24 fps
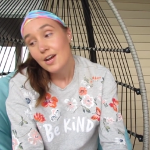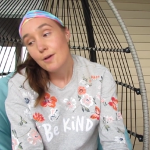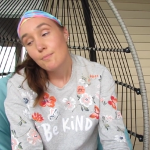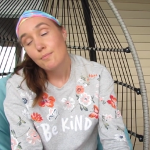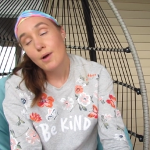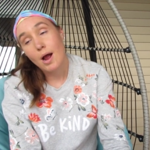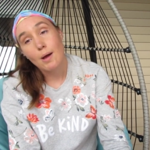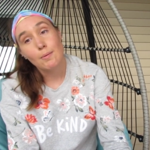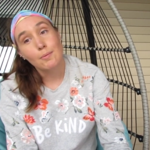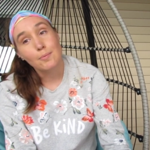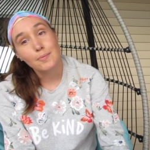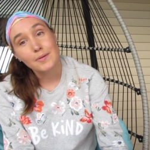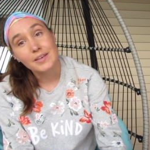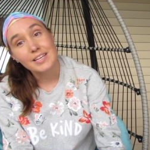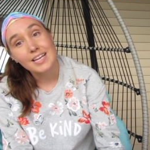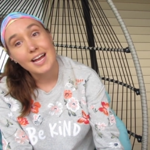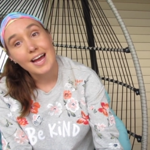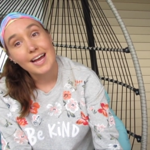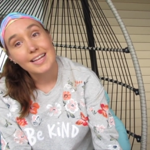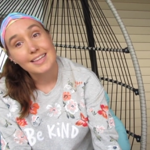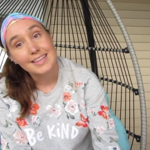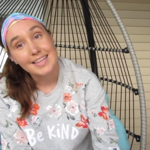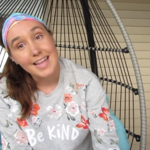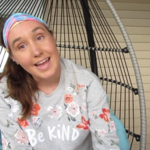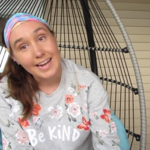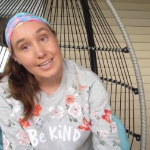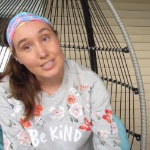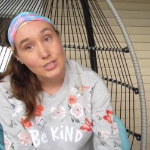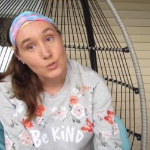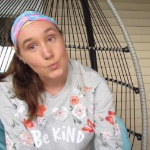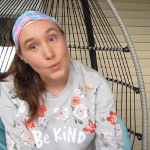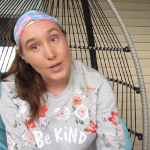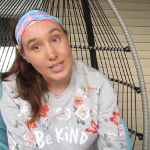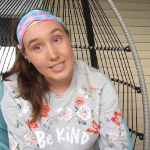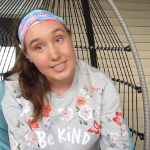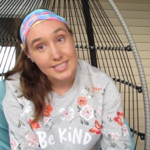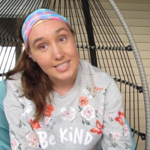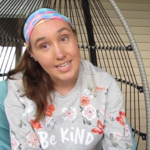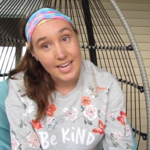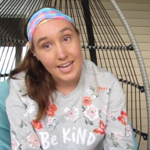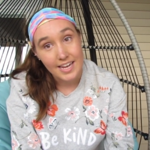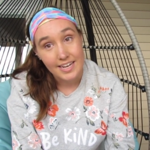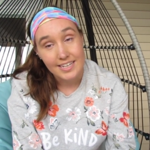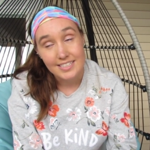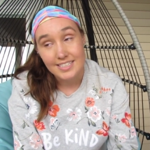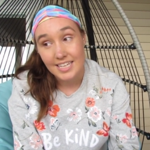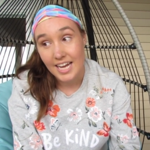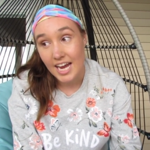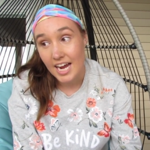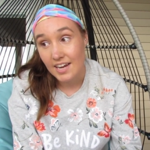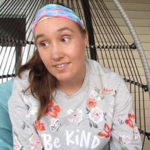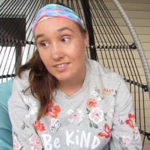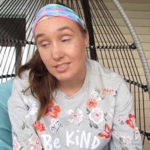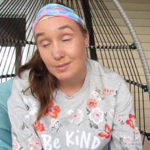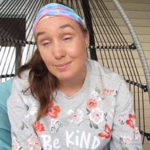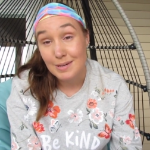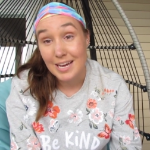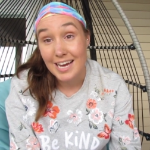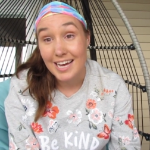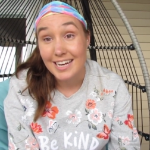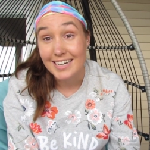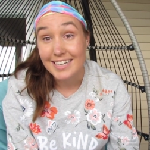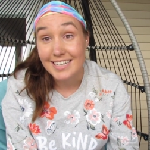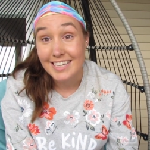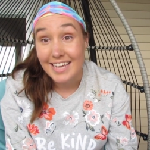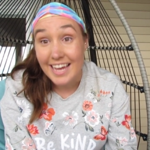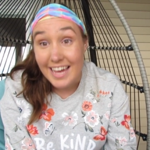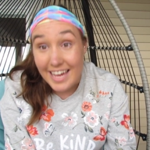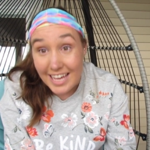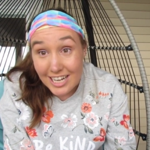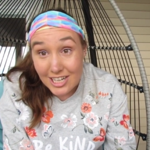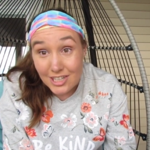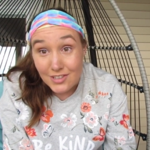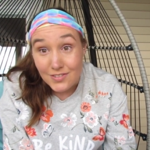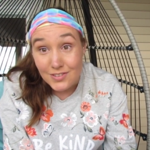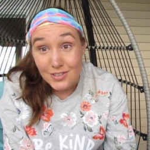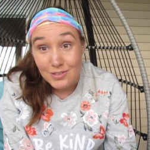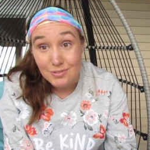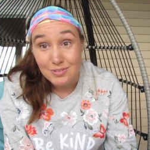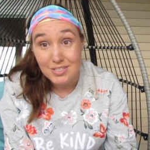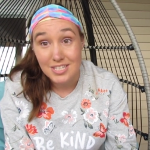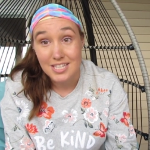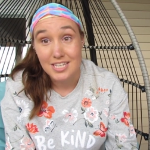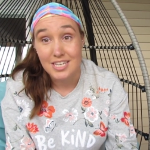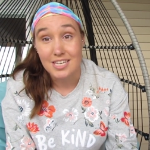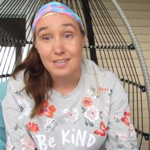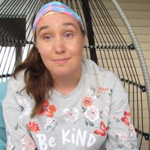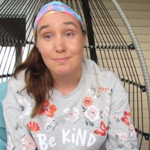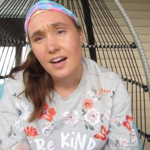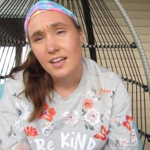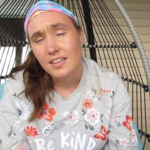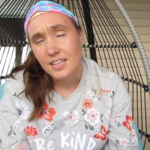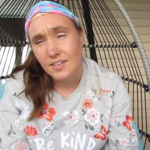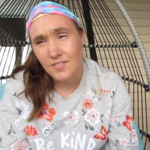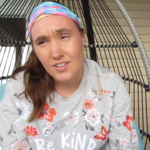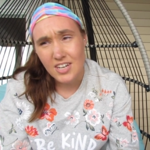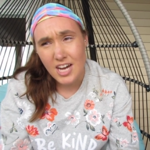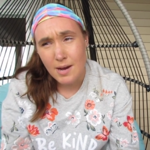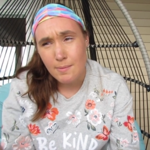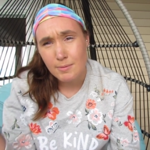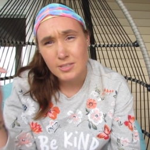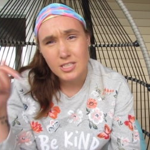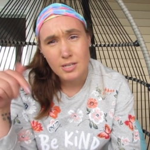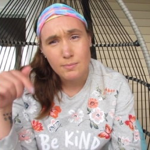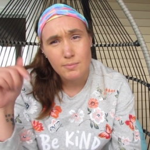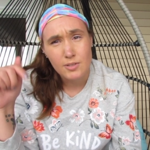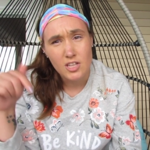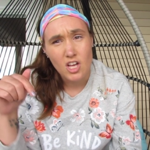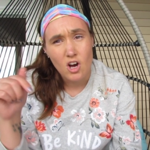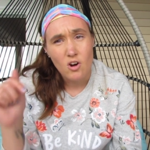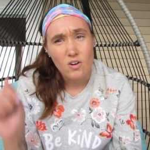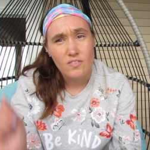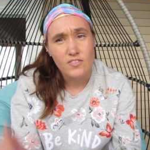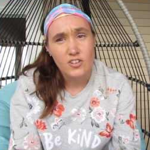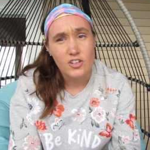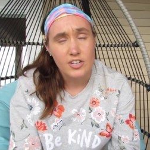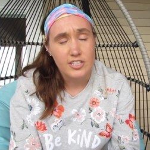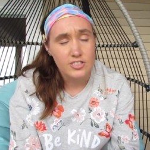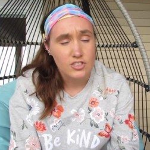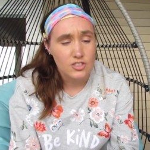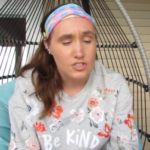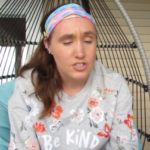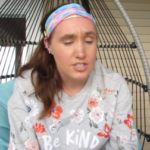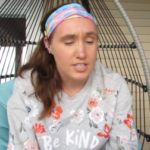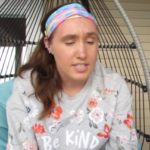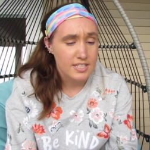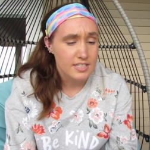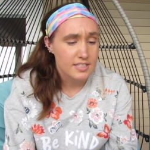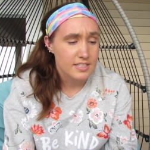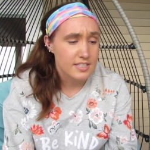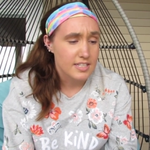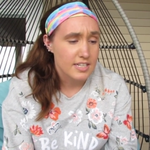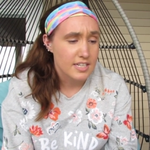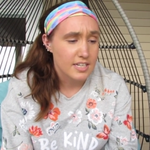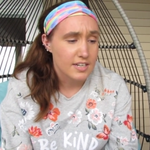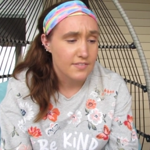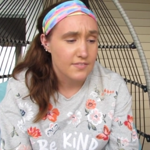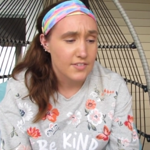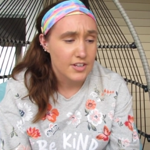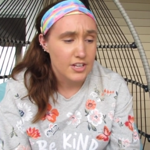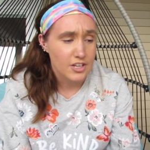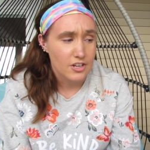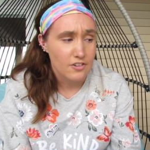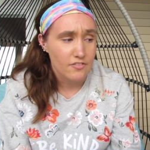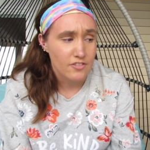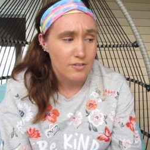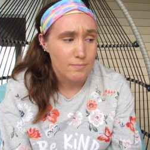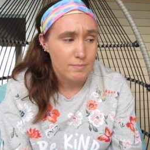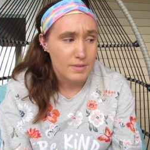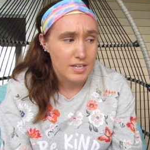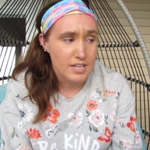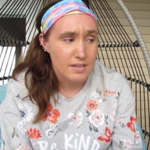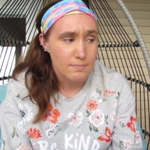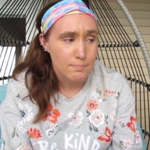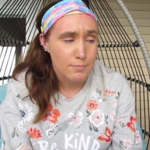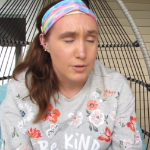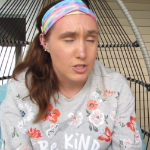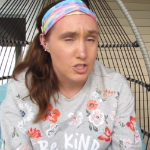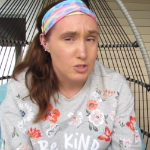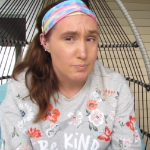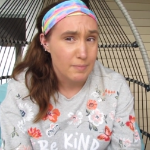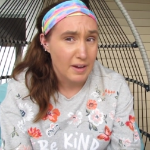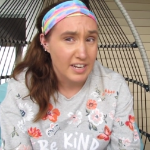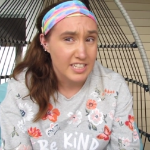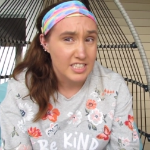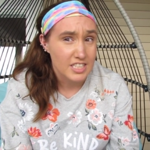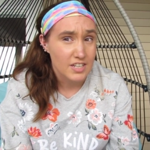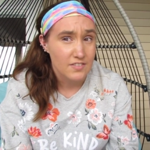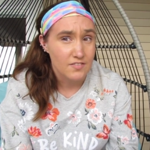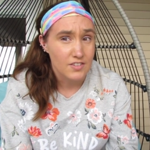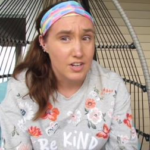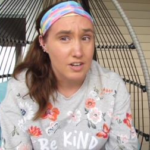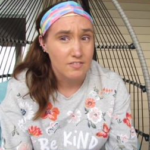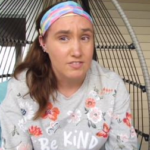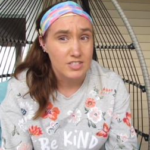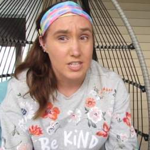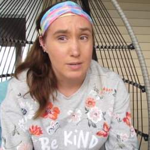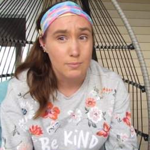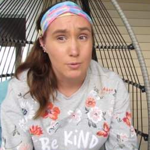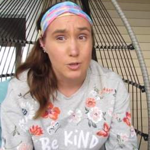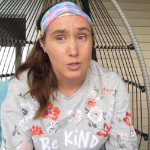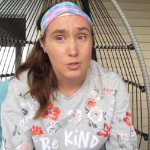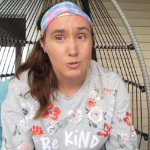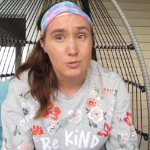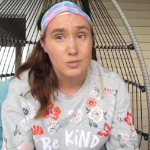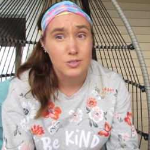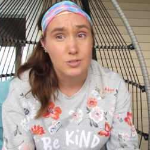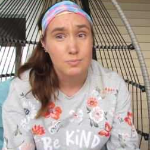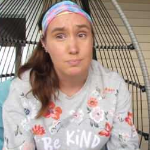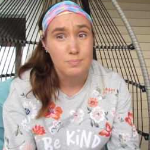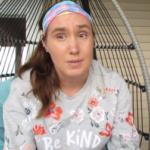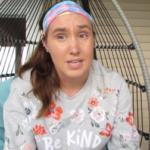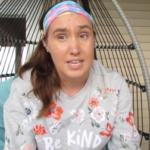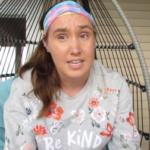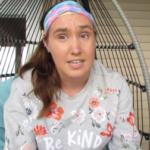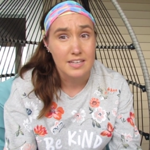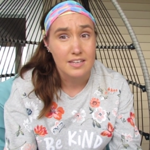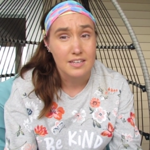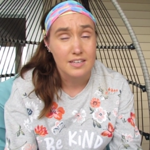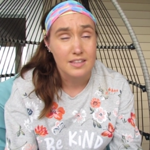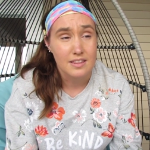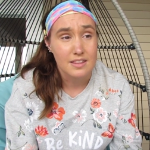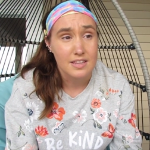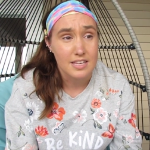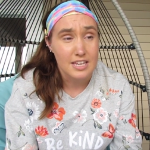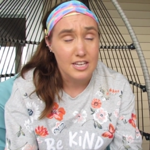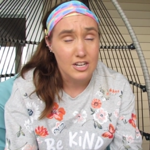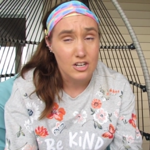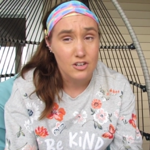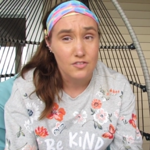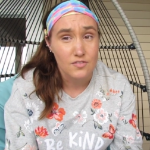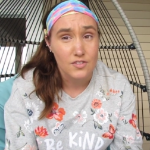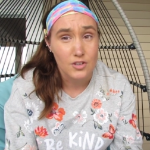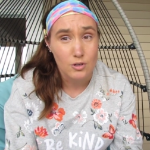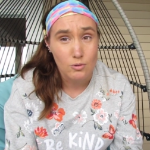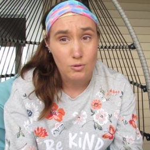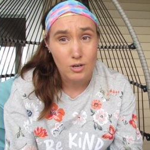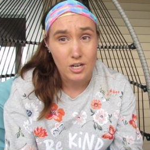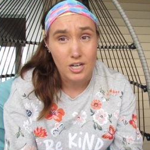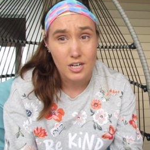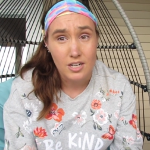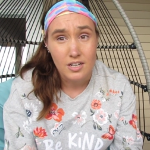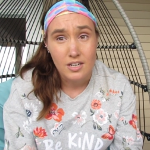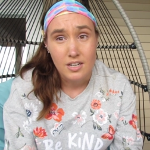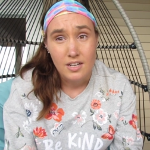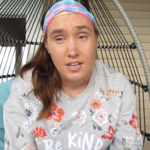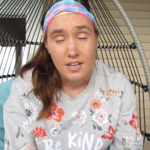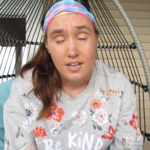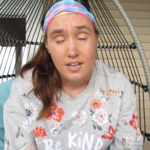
probably not next Wednesday because I have to be on an interview team. Leave a comment down below if you're interested in seeing a video from the perspective of someone who's being the interviewer.